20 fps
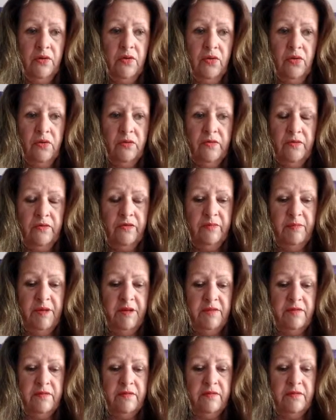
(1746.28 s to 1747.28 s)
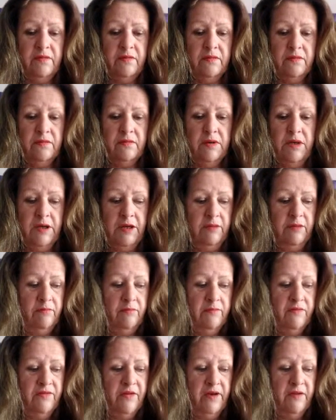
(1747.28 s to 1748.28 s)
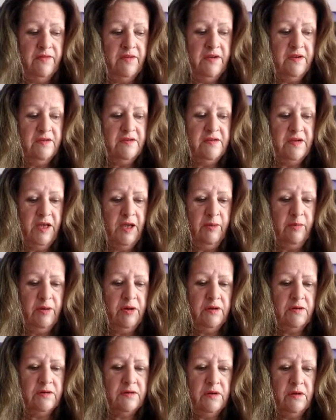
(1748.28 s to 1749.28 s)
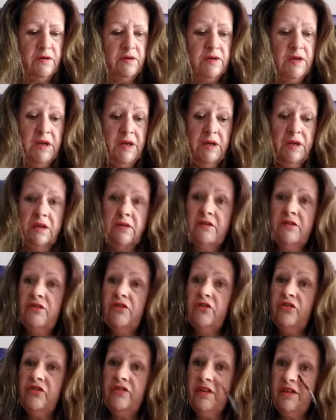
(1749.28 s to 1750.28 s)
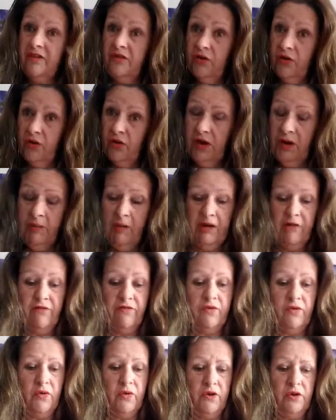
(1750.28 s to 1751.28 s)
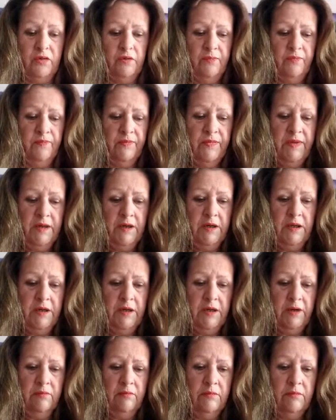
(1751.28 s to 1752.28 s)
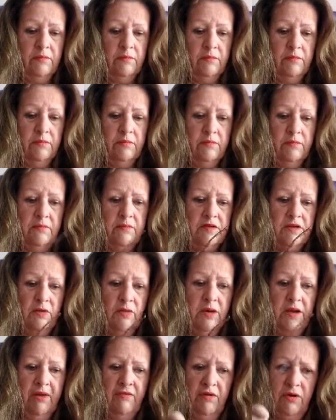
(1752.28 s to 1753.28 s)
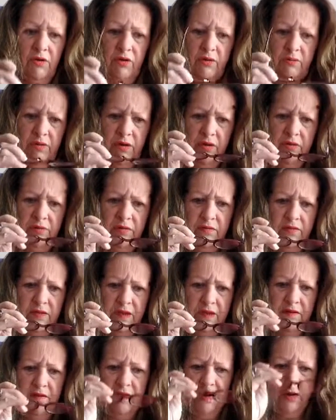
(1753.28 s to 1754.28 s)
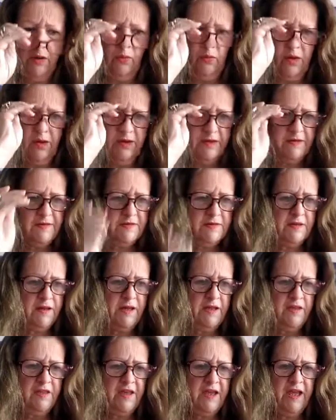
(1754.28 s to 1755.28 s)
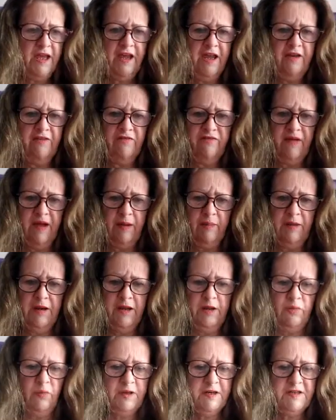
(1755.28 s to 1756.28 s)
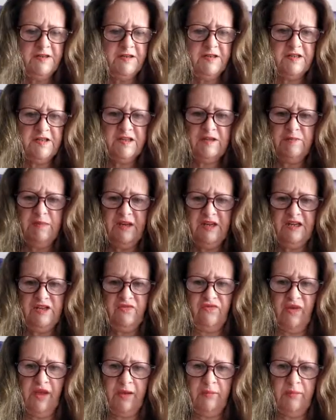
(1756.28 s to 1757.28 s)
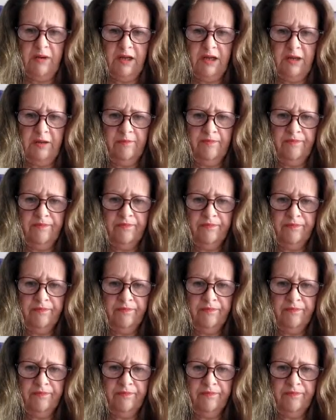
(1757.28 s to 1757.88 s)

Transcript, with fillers: Gordon Smith's 5 Keys to Happiness cards. And it's interesting, 2 came out for you. So we'll have a look at both of these. Now, one is the air family and one is the space family.